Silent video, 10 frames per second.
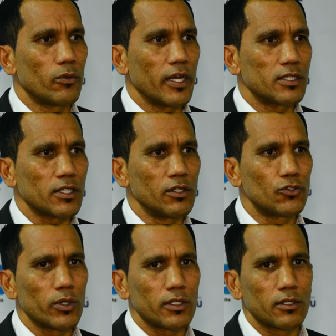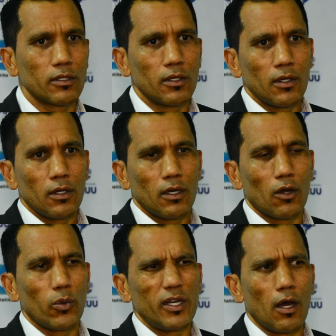weeks into it.
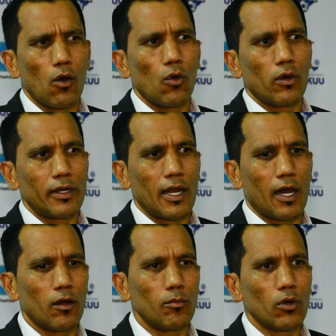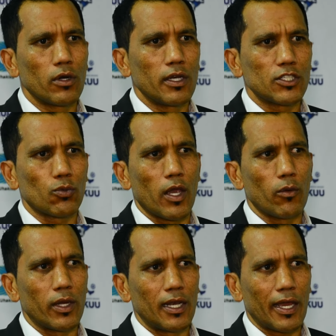We know now more or less
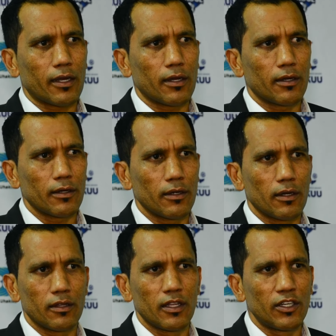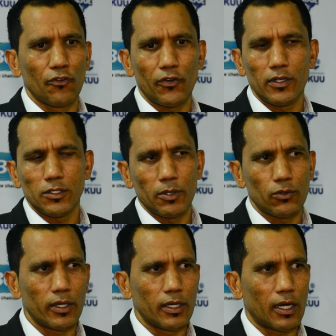where we lack. The difference
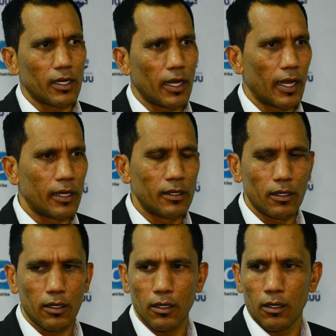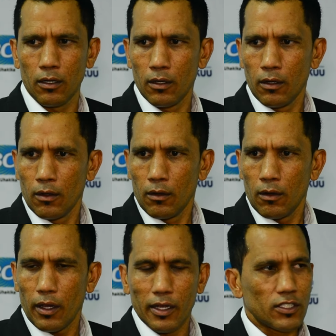between Yanga
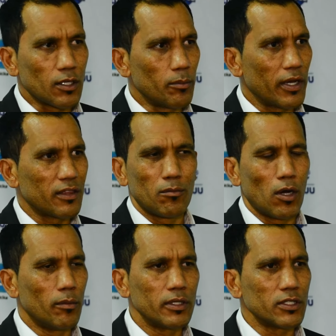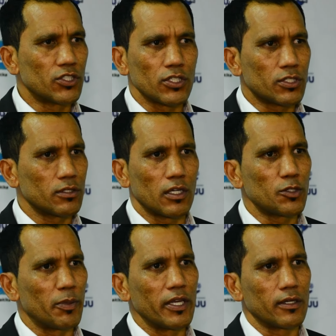and Simba at the moment is just
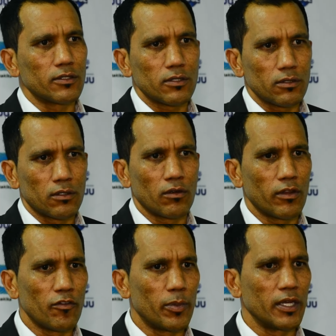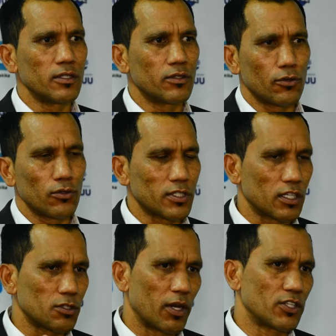experience. You know, they've been through
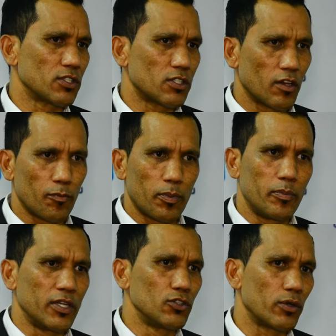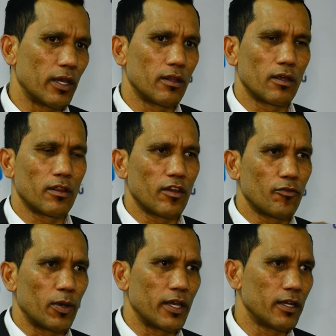such matches, they've been together,
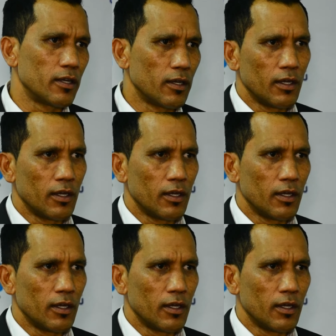they've played,